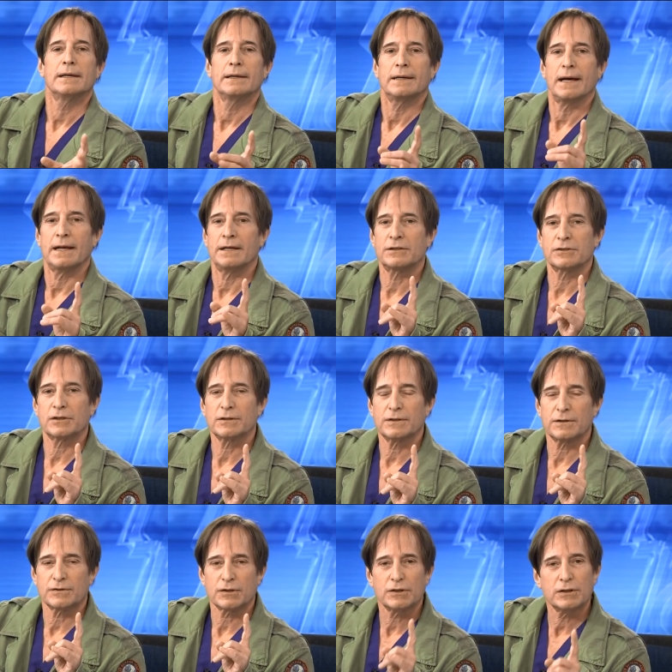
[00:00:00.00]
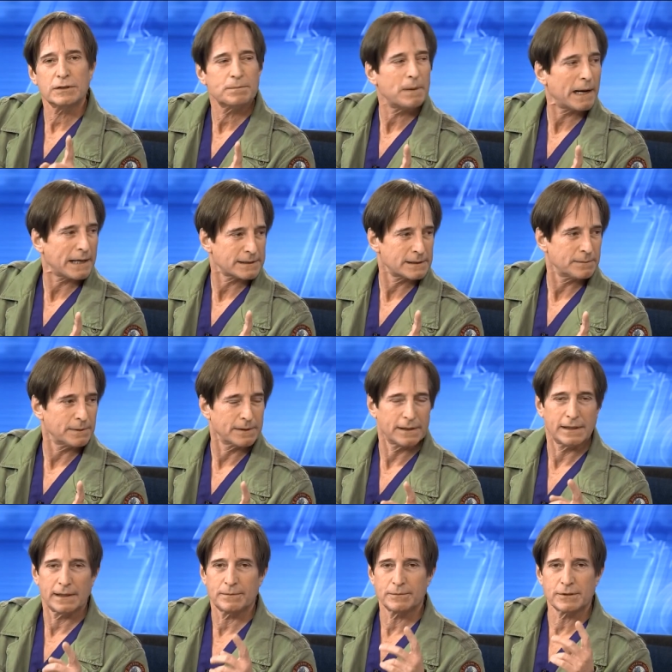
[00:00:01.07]
And it's a, there's a good
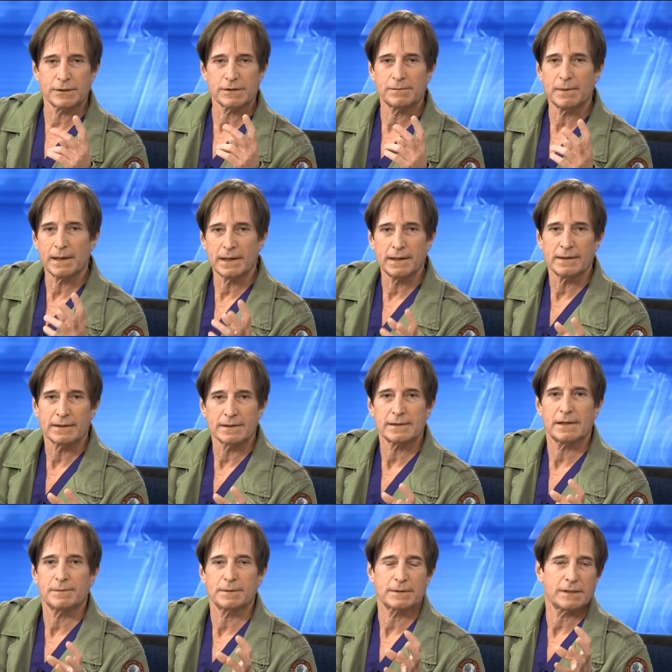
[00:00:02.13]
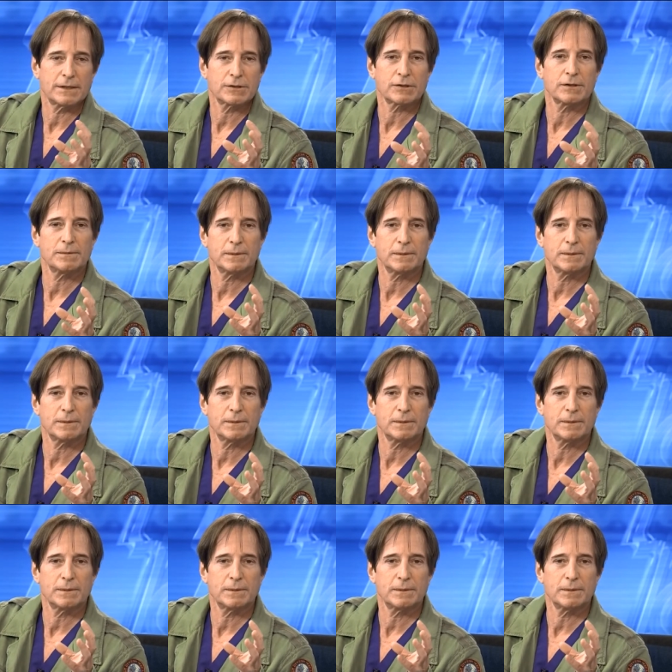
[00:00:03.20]
possibility, and I'm just making this up essentially,